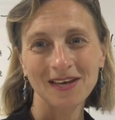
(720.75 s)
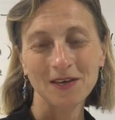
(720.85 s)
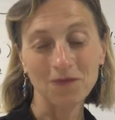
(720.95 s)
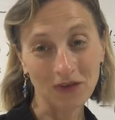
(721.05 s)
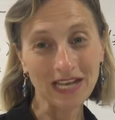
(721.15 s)

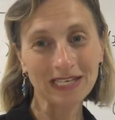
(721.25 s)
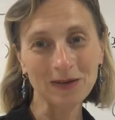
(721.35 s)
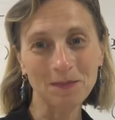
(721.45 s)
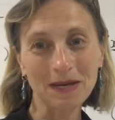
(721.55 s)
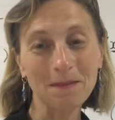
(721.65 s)
You feeling a
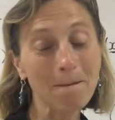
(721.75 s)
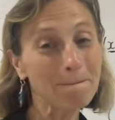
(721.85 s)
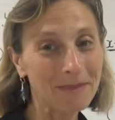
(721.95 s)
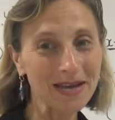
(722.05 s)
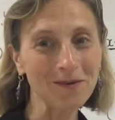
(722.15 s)
little
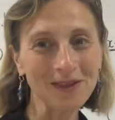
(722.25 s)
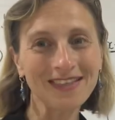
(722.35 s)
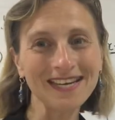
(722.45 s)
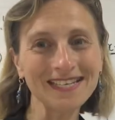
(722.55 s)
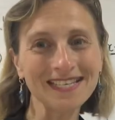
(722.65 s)
bit better with
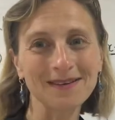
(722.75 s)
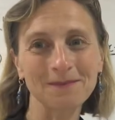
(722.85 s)
these?